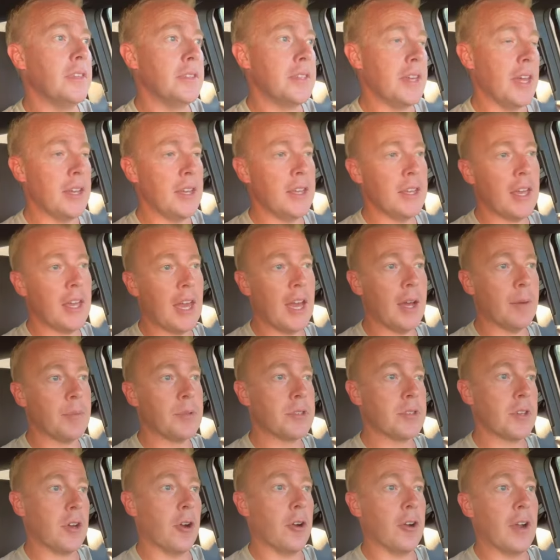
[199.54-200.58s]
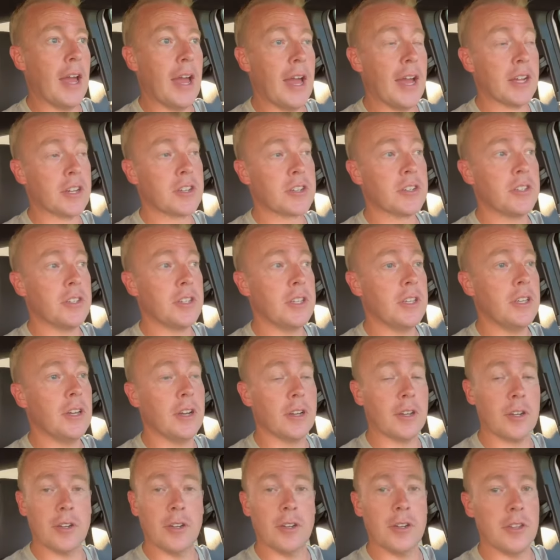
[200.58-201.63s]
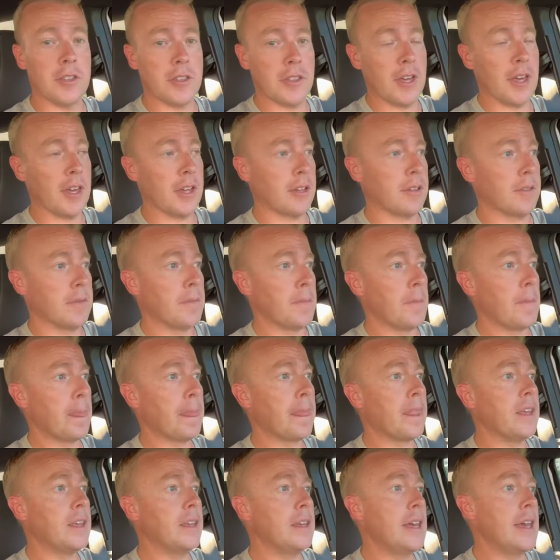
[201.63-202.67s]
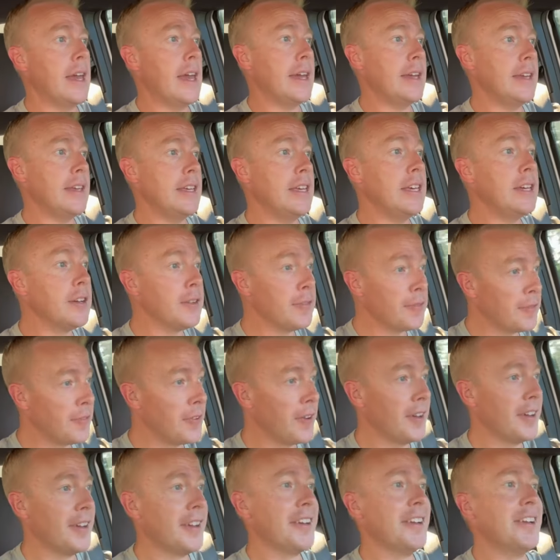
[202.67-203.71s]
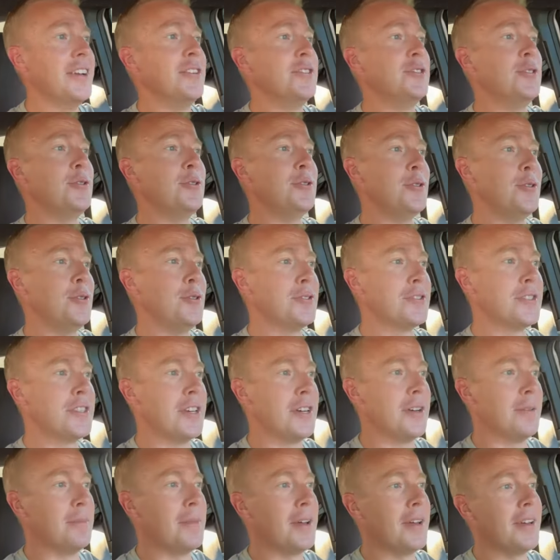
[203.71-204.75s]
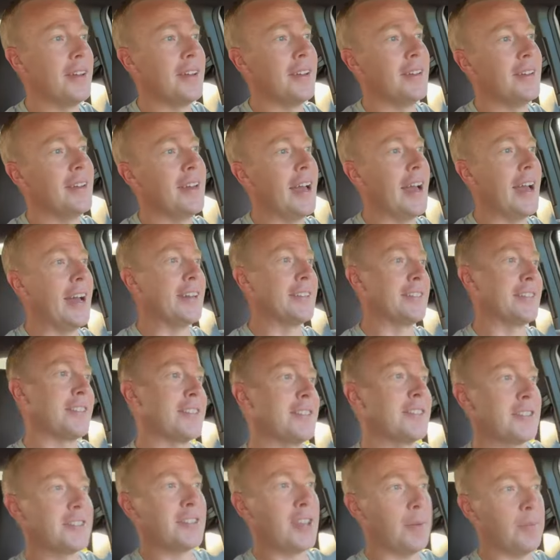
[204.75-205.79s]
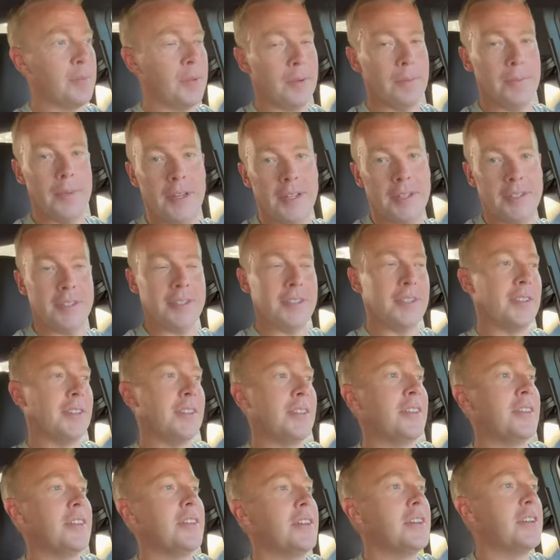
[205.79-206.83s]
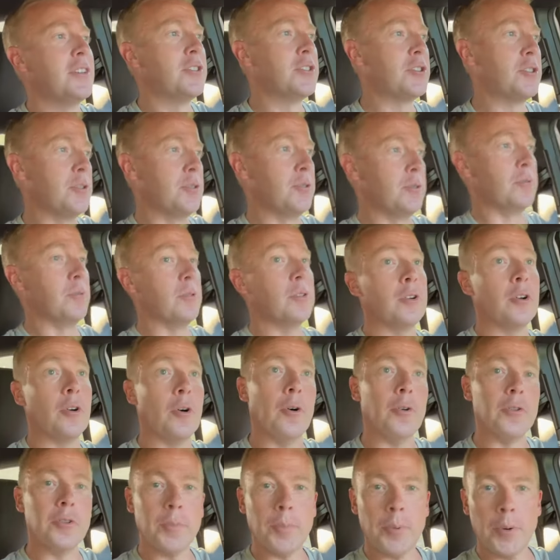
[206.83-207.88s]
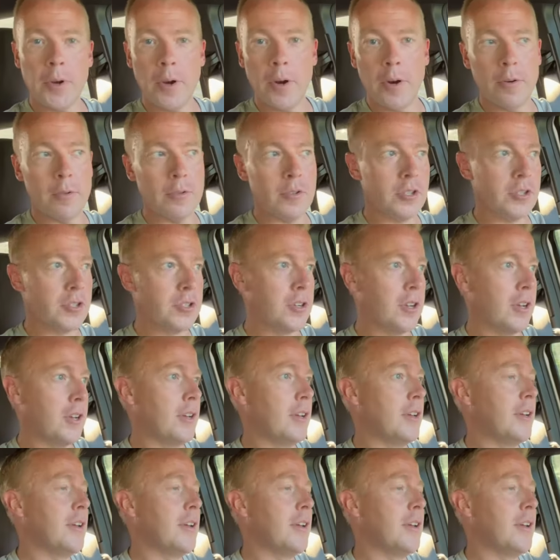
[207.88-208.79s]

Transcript: dating apps are actually a good thing if you use them as a supplement to cold approach,